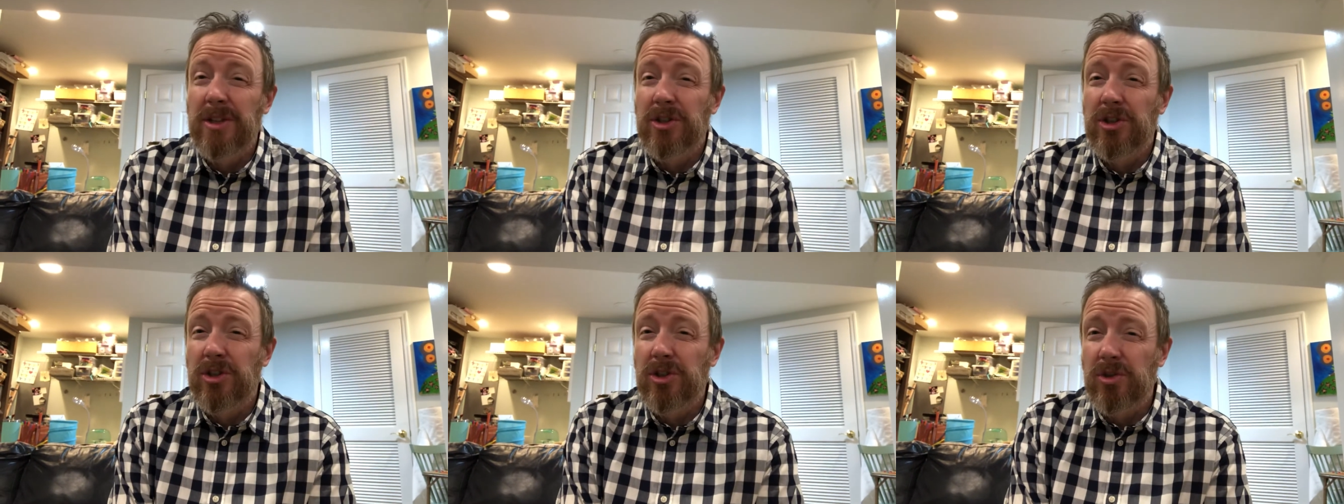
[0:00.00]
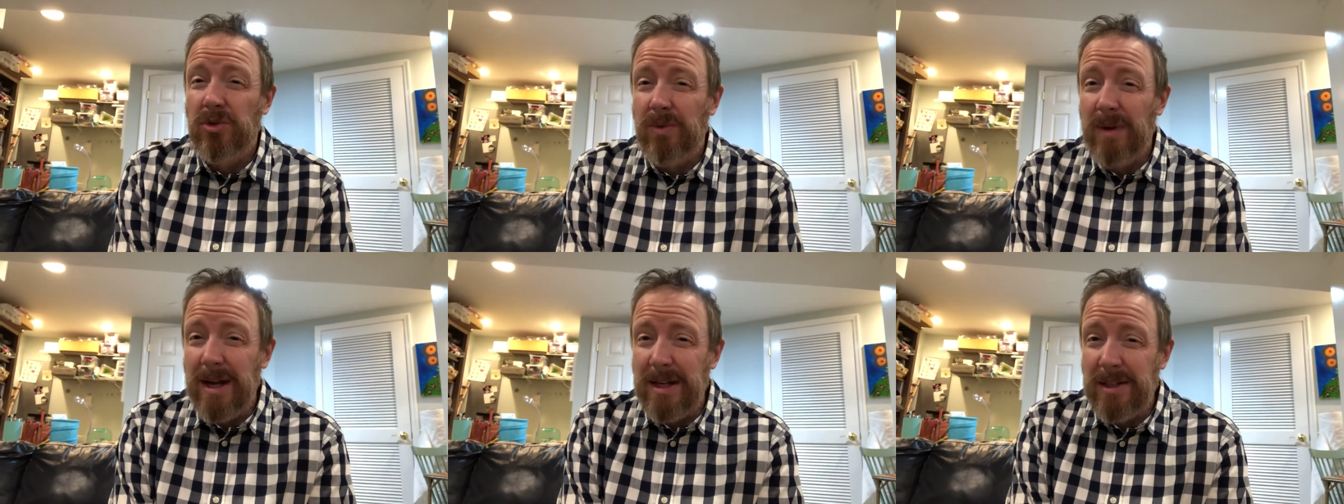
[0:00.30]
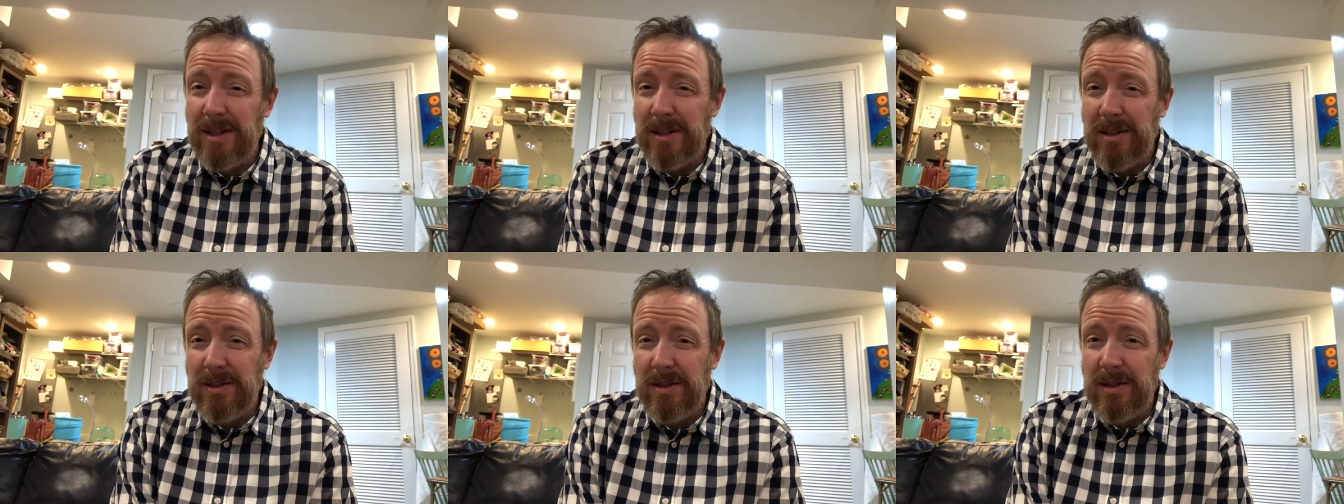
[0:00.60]

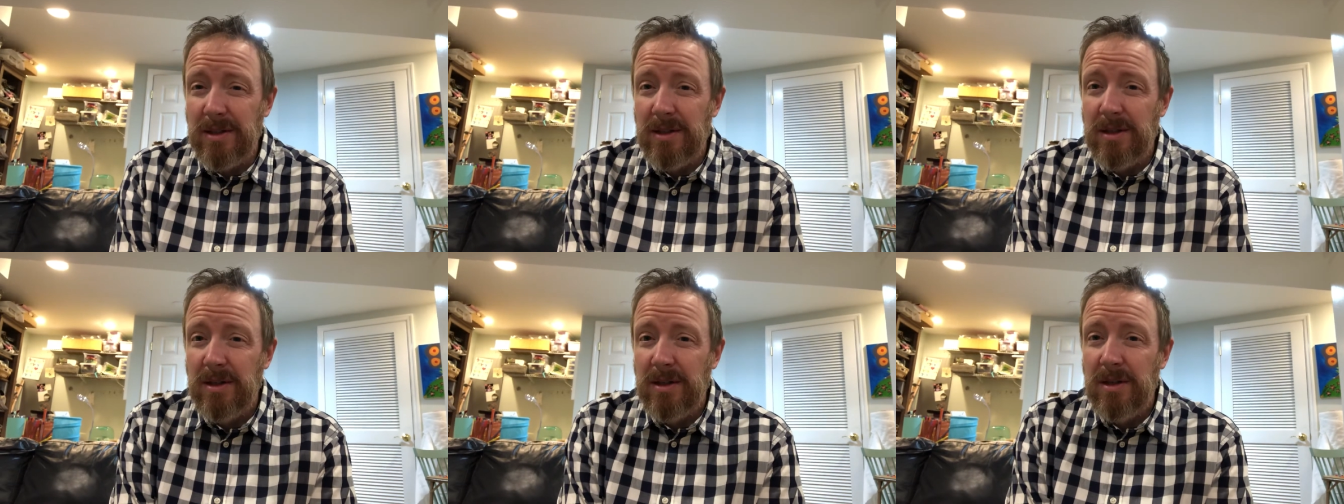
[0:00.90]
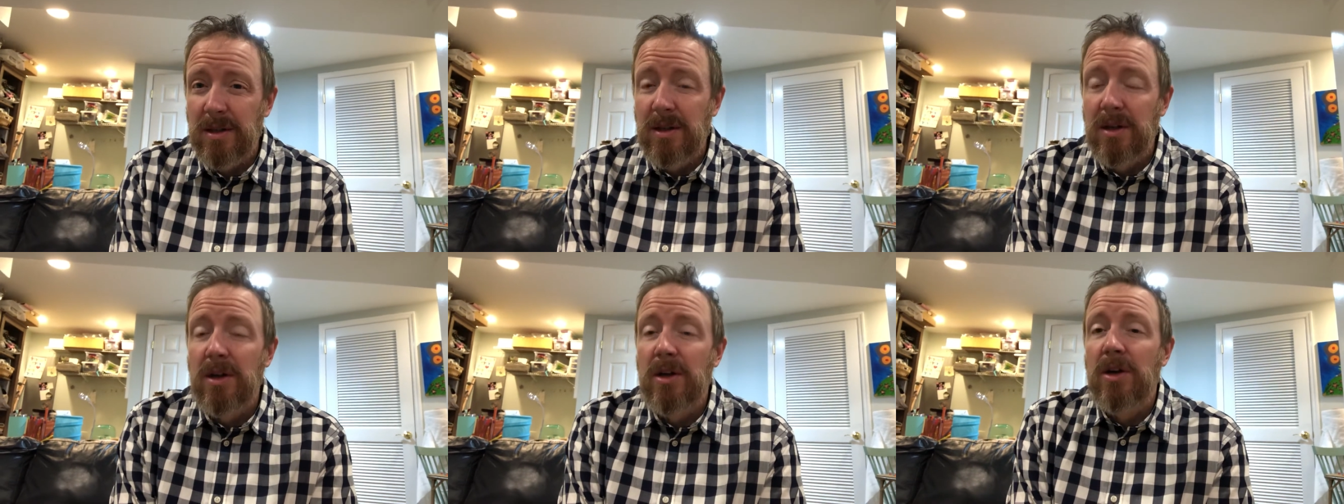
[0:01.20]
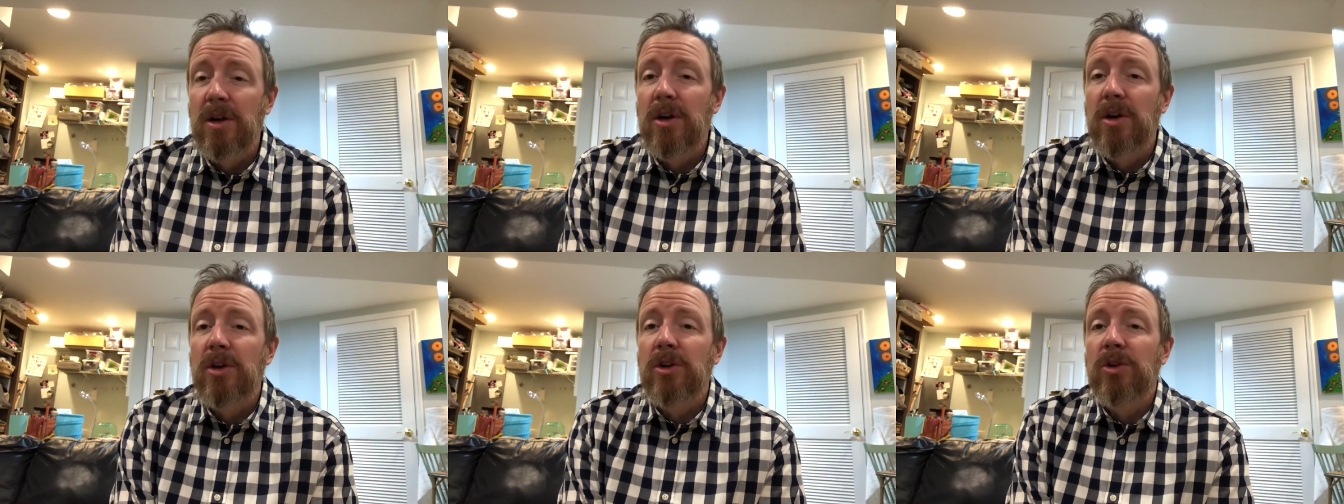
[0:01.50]
stresses
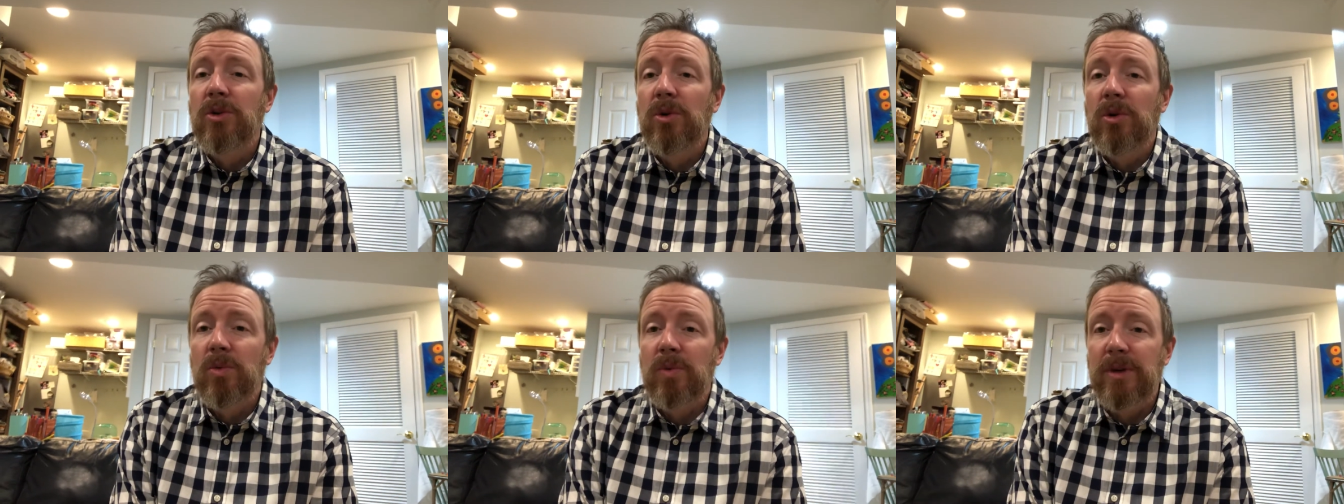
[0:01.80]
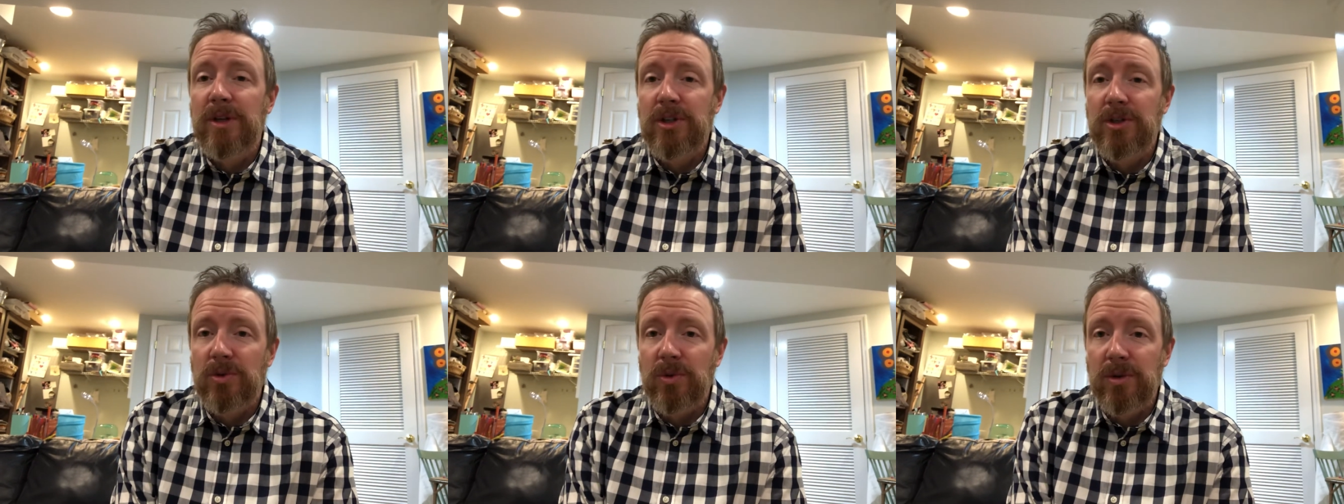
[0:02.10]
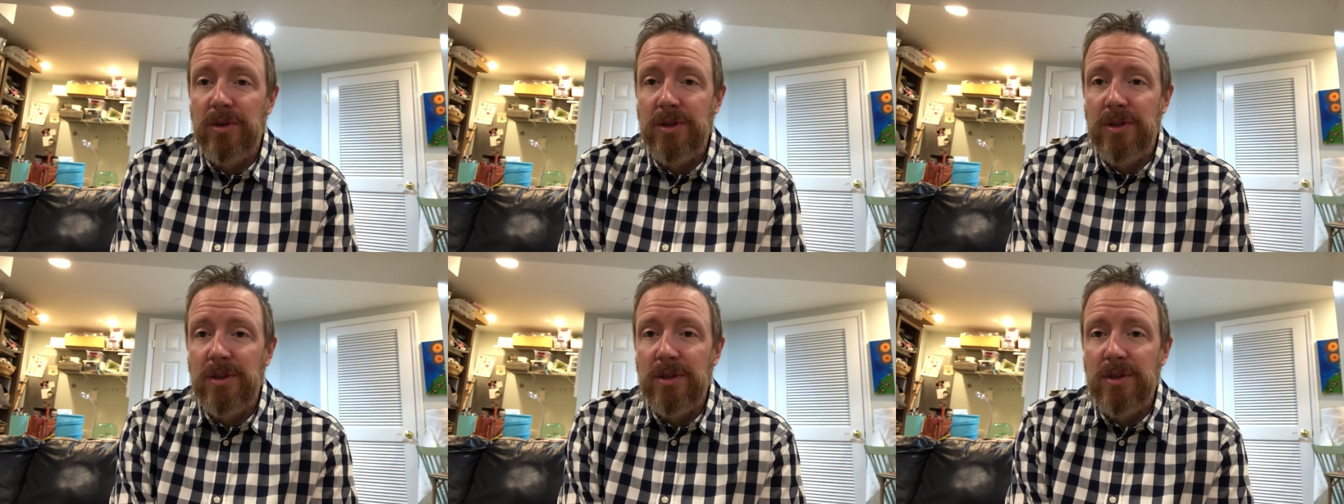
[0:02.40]
your
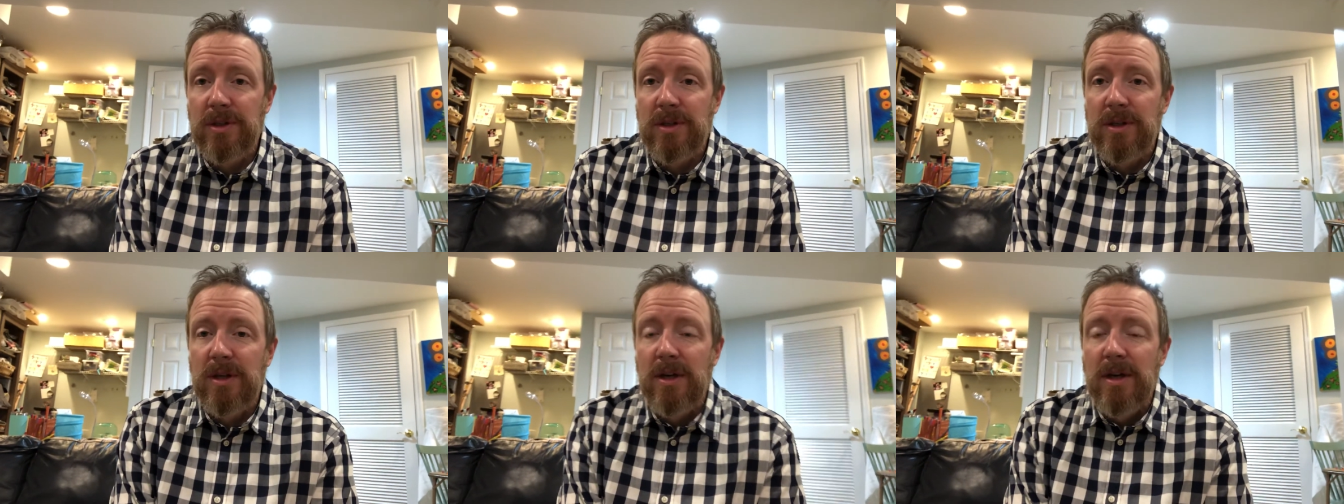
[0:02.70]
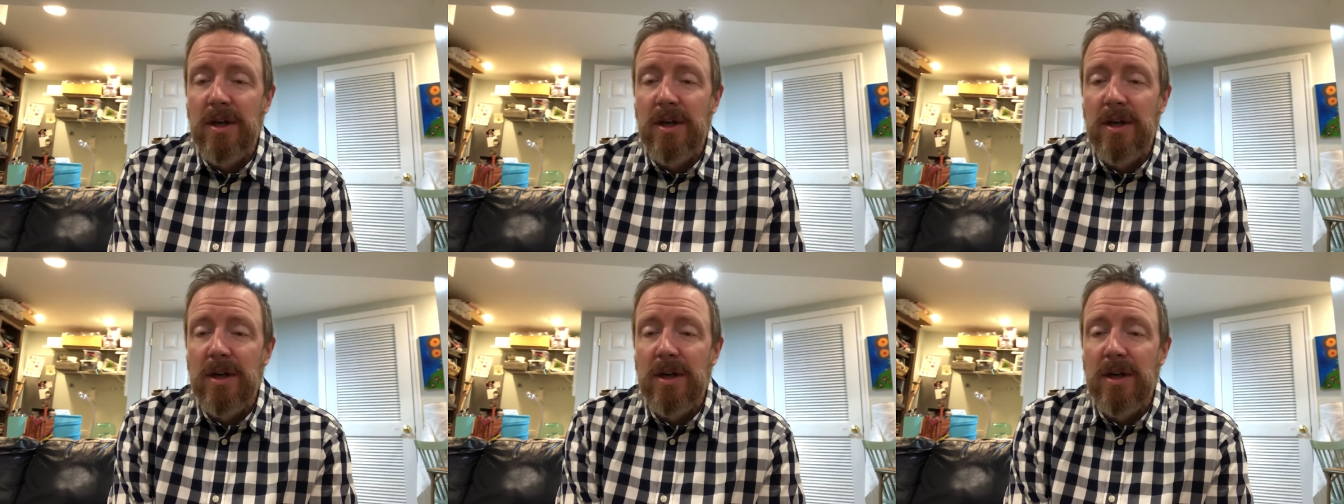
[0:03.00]
resources.